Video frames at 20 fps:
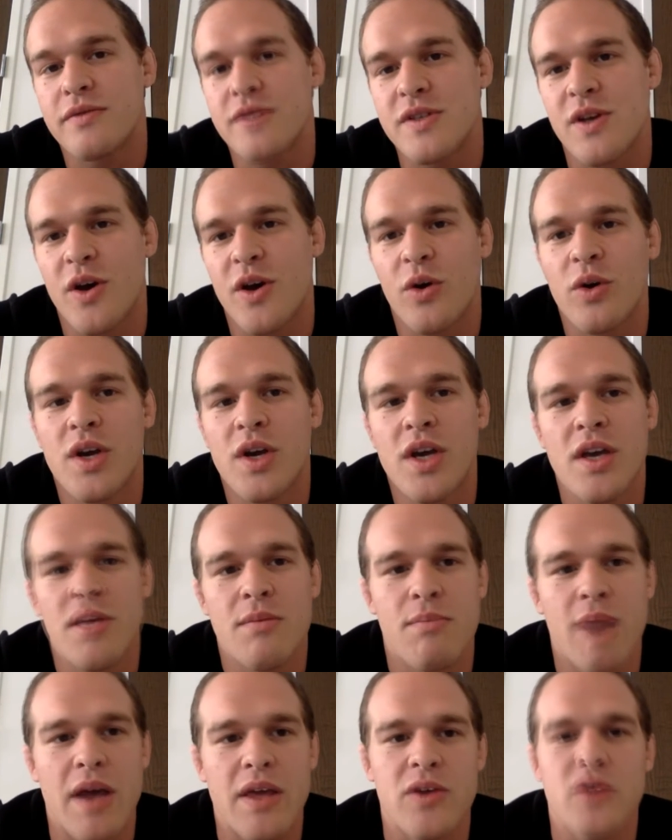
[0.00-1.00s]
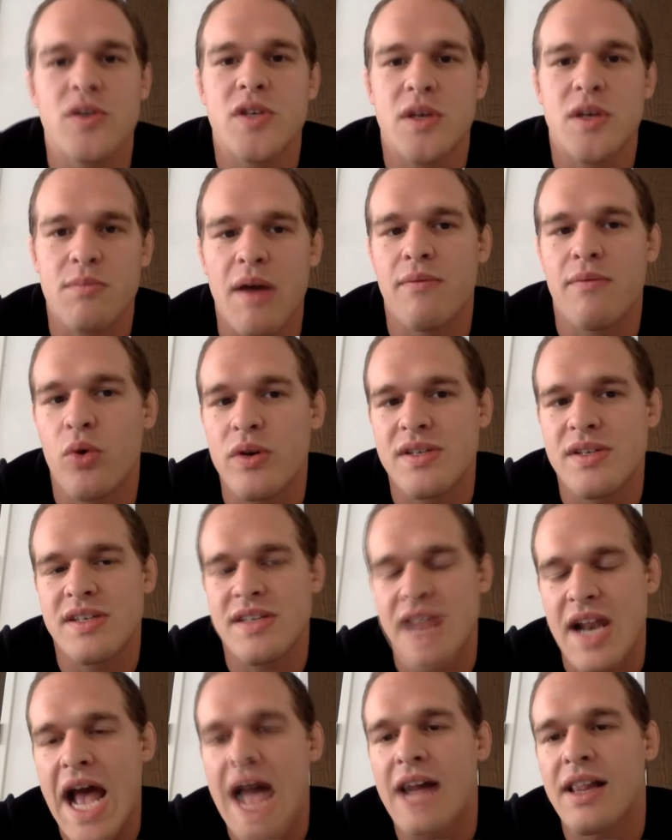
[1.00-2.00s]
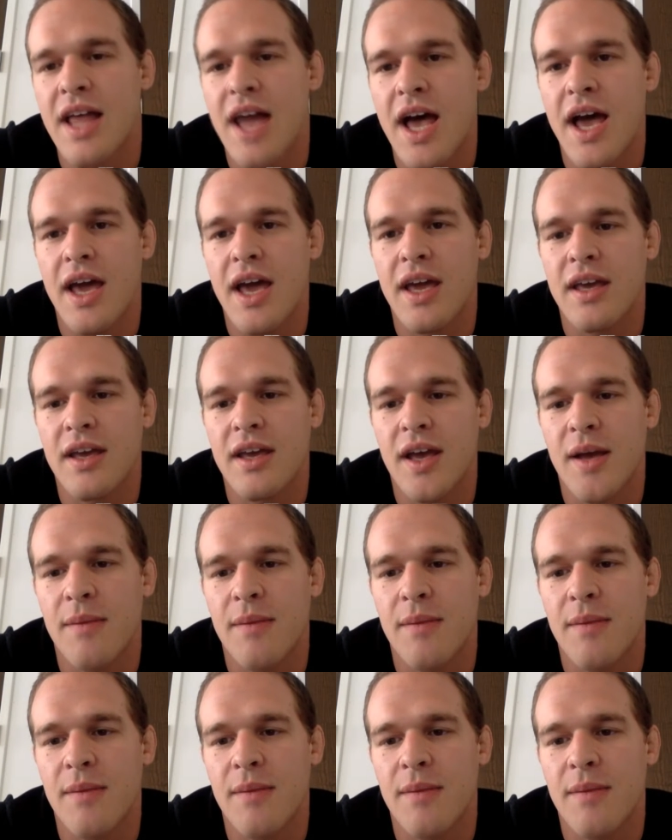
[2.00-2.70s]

So by using my voice as an ally,